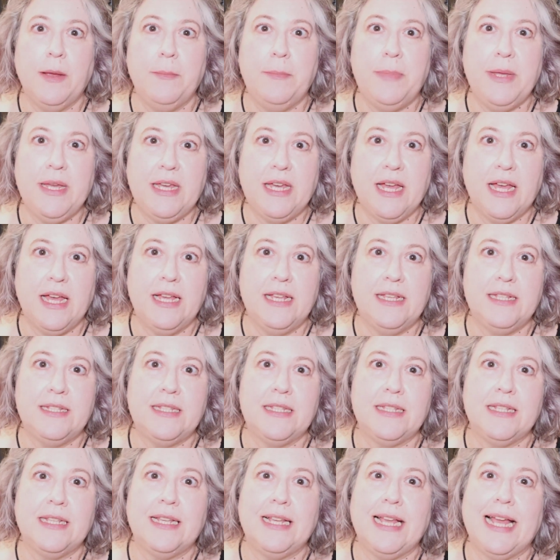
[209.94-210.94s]

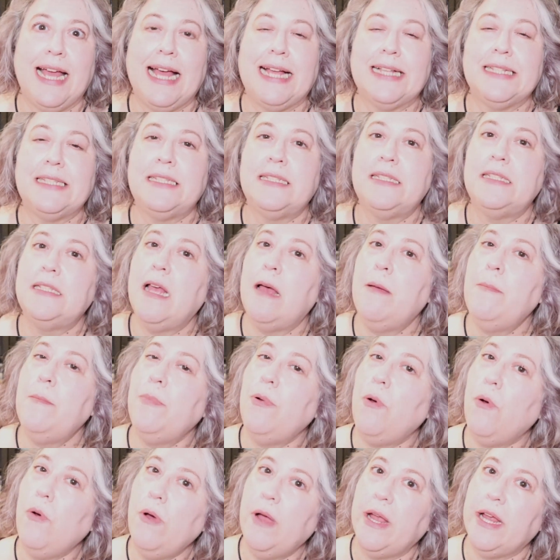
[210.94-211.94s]
because at some
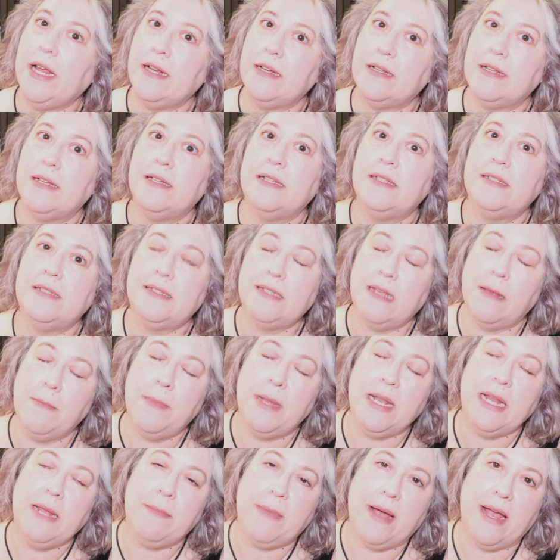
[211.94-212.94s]
point,
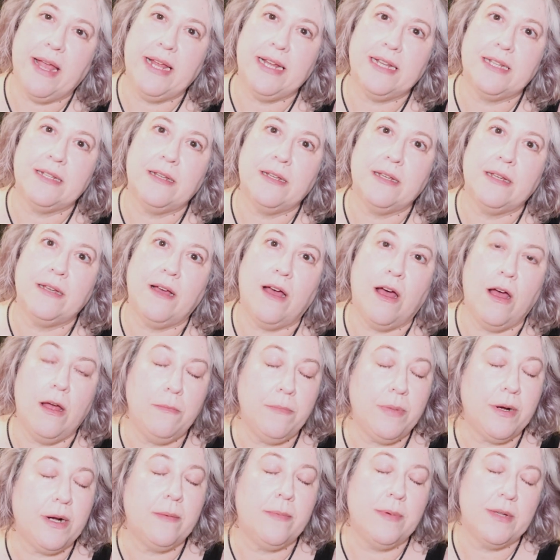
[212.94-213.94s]
somebody might
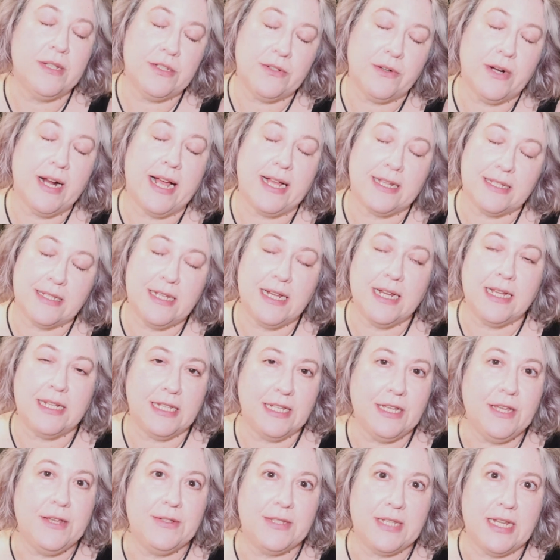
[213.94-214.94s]
on purpose or
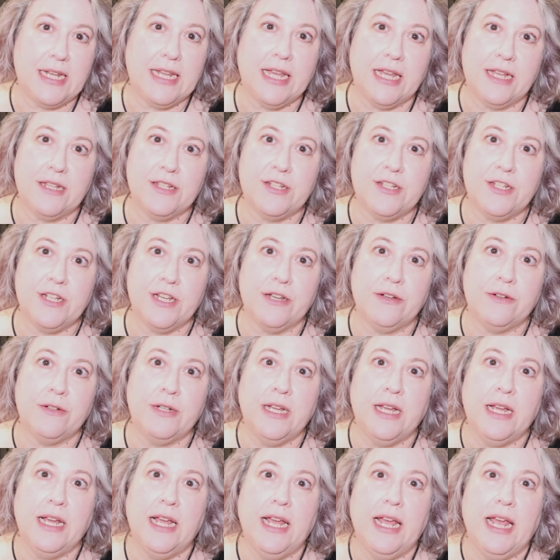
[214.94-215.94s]
accidentally use it against you.
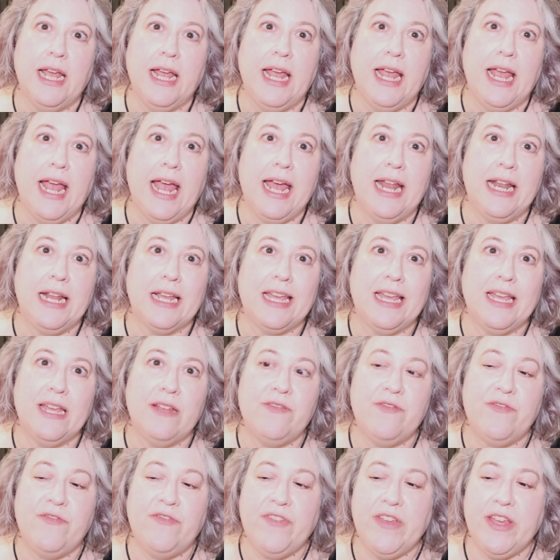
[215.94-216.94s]
And it
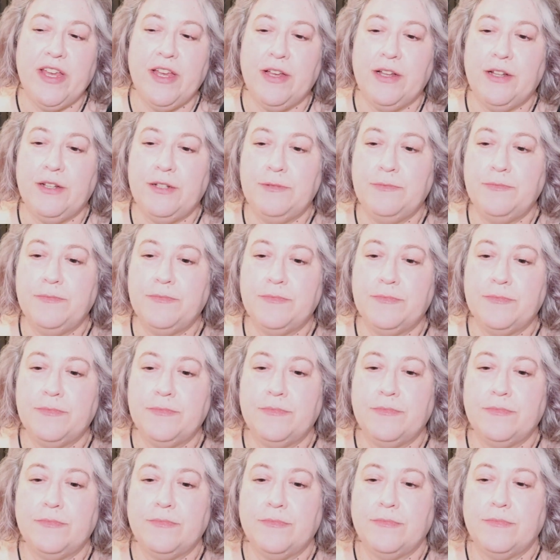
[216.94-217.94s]
can feel
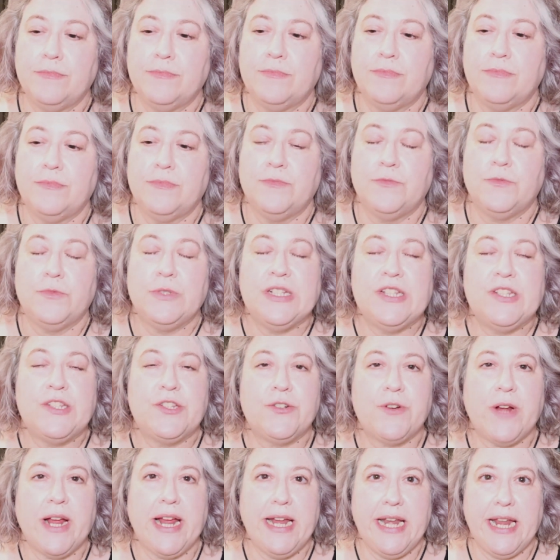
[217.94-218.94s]

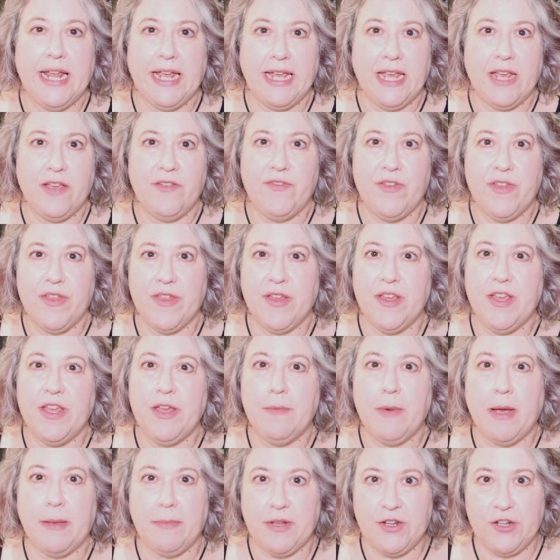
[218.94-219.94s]
restraining if you think
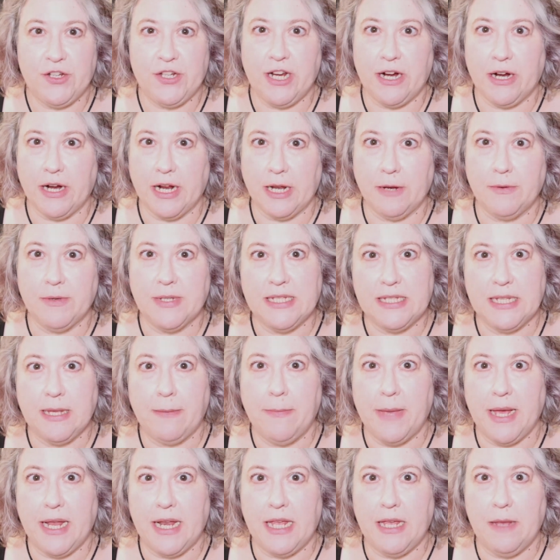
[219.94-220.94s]
you might be sharing it with
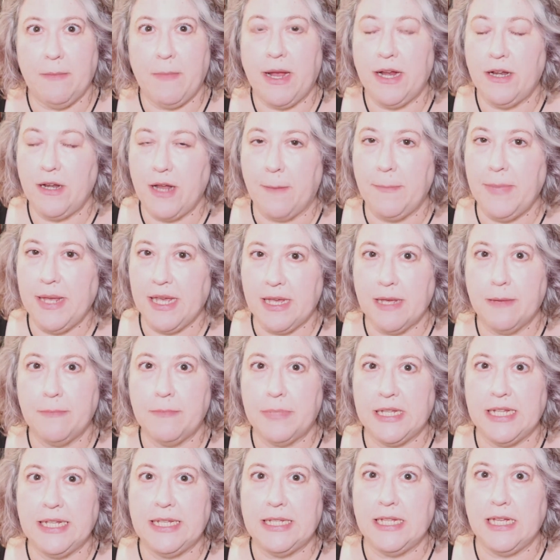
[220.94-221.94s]
somebody. You might not be
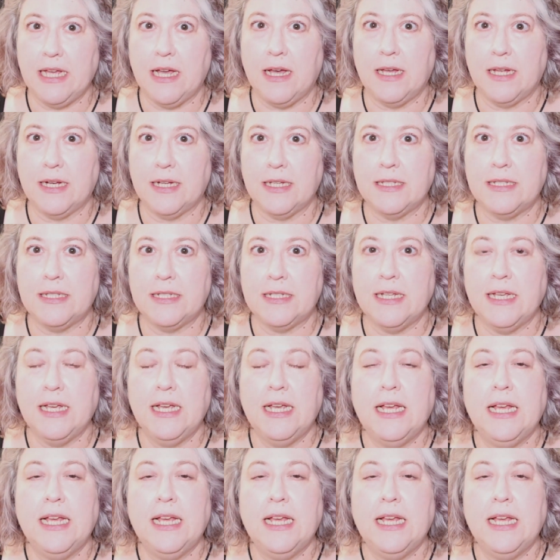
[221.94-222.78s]
completely honest.